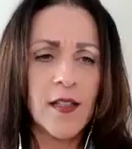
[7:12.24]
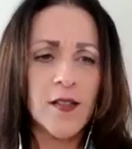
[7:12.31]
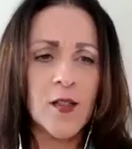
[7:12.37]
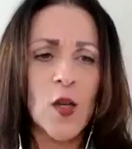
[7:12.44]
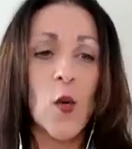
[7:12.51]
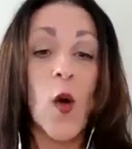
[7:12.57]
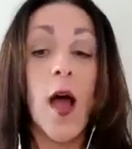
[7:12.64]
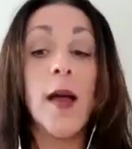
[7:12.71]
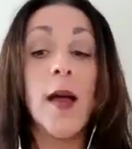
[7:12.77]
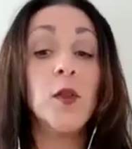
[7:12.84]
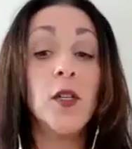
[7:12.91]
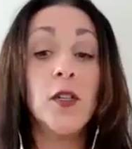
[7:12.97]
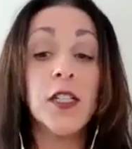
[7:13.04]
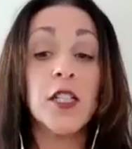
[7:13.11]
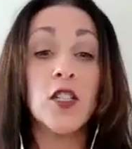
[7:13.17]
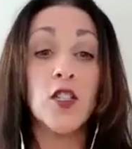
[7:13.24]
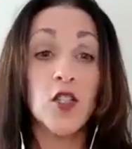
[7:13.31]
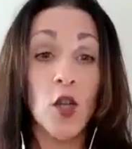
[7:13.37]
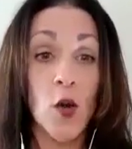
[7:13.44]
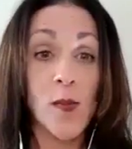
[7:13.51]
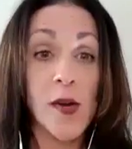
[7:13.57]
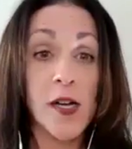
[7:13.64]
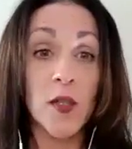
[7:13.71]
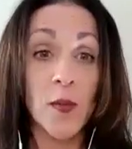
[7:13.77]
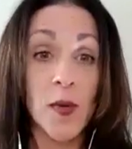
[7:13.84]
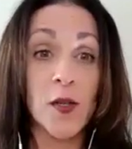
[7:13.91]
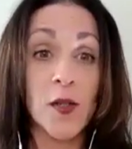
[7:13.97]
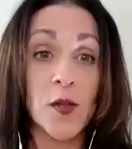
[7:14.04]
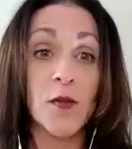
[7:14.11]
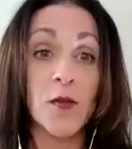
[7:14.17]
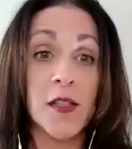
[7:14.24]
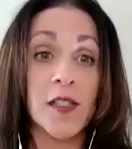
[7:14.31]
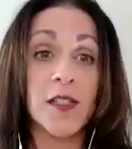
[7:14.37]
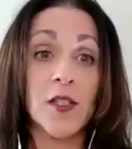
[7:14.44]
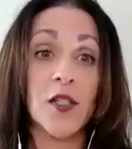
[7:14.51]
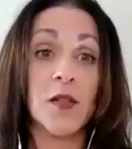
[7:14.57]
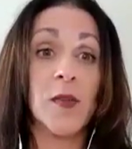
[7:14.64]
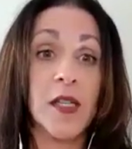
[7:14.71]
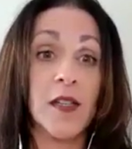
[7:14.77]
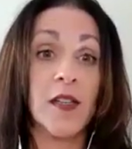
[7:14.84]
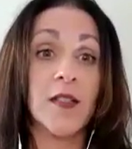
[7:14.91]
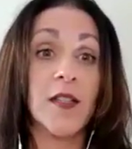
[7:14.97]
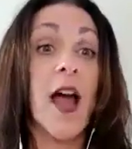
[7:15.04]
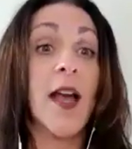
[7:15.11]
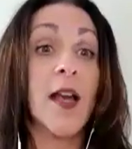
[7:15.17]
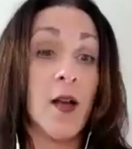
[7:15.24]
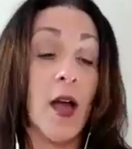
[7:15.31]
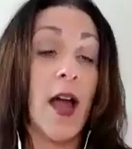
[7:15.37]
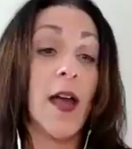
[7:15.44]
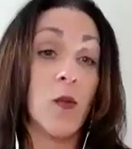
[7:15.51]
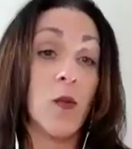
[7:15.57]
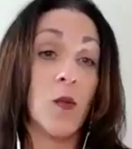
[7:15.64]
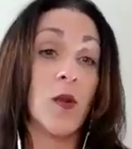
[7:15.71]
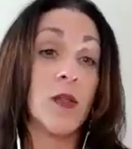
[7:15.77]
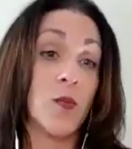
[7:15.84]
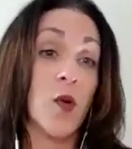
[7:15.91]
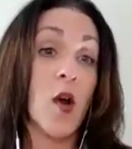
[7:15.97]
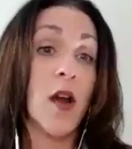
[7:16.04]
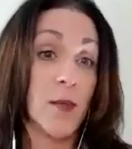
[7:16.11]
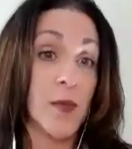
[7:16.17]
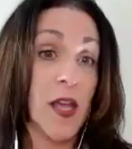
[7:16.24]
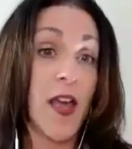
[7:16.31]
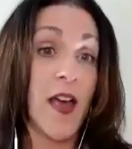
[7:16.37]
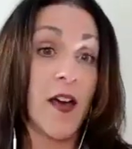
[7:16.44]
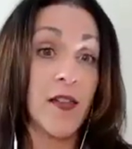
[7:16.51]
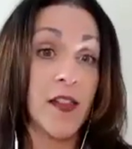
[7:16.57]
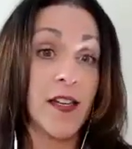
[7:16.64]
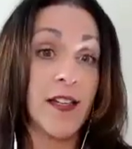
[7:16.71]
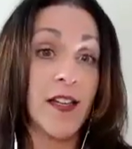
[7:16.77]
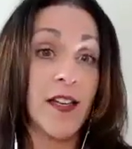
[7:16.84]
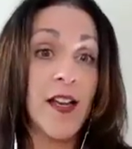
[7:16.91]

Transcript: so I'm learning so much about your religion because I was brought up Catholic.